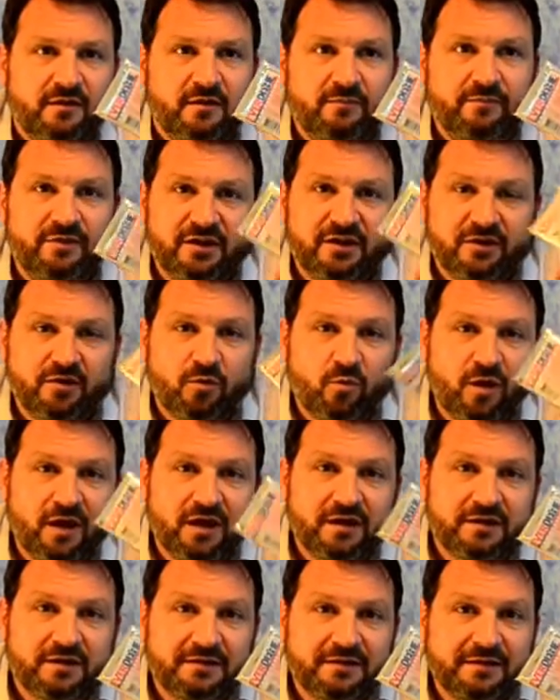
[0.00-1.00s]
but you know
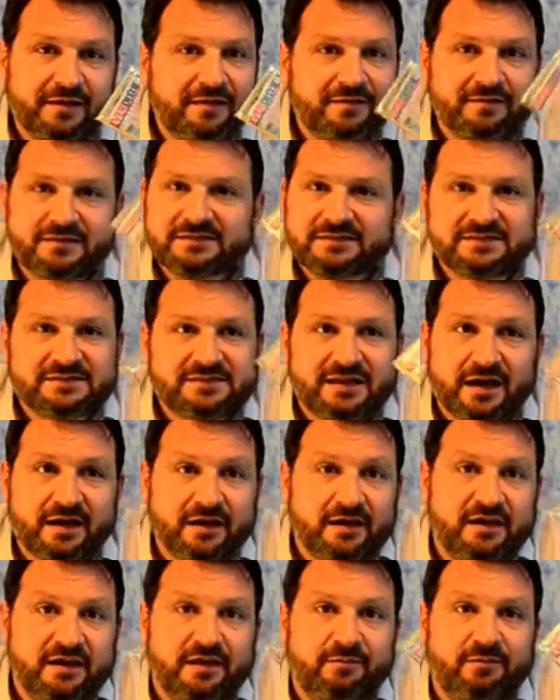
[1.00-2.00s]
what? This is not
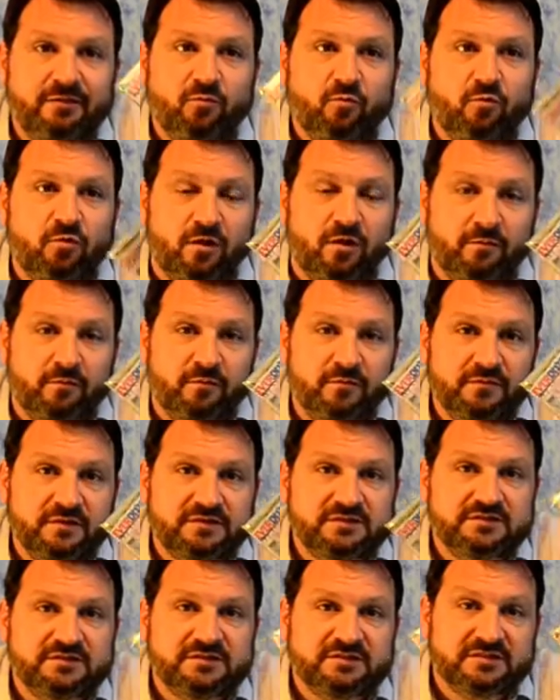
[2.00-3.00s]
going to keep you warm.
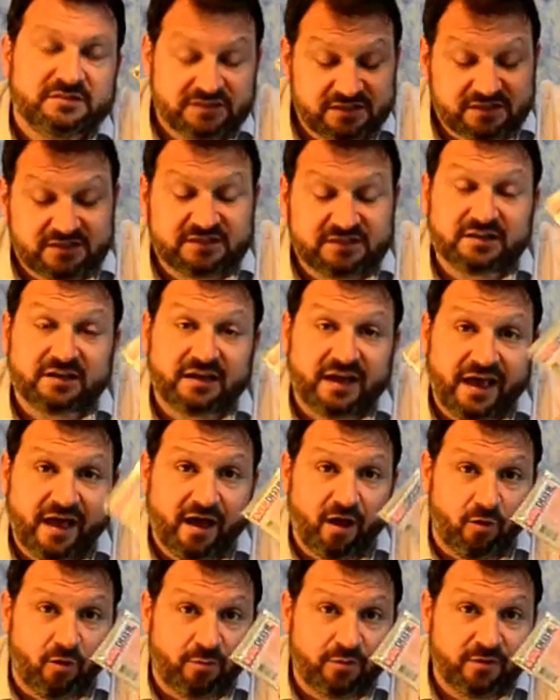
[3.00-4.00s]
This is going to
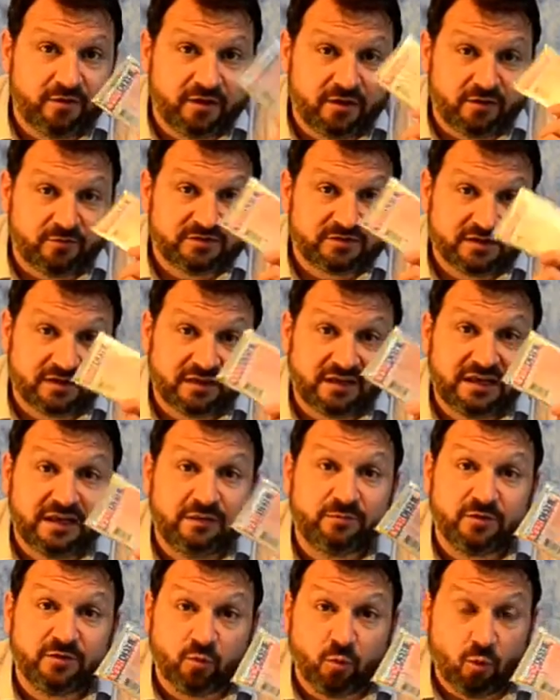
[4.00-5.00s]
help. You know what's going to
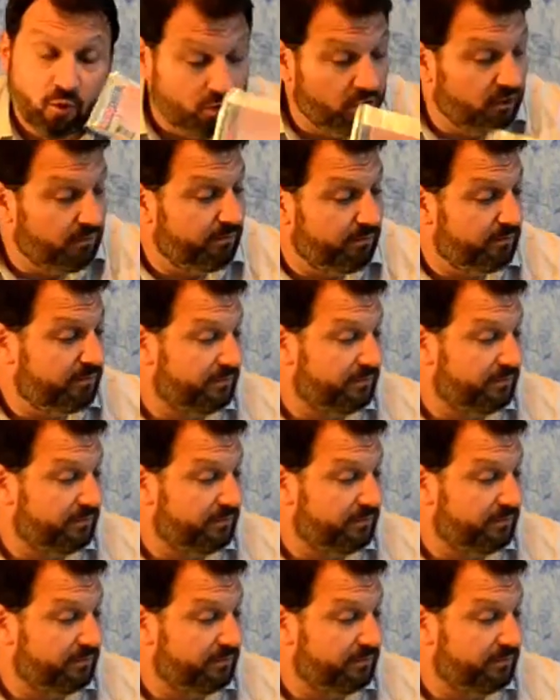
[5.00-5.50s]
keep you warm?